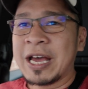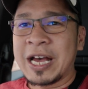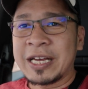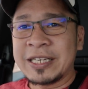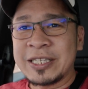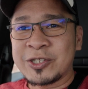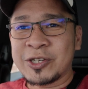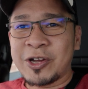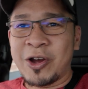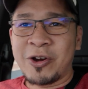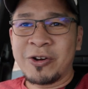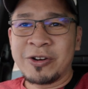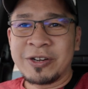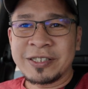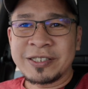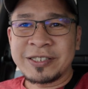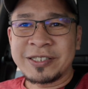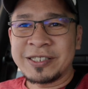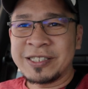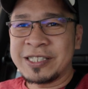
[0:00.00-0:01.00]
I need to go.
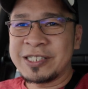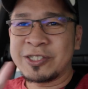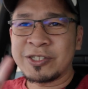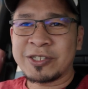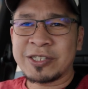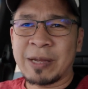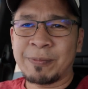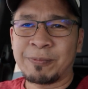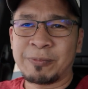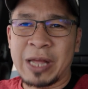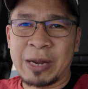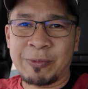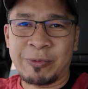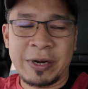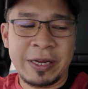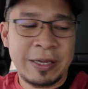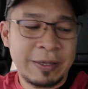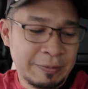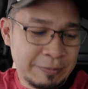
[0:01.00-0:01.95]
You need to stop blabbering.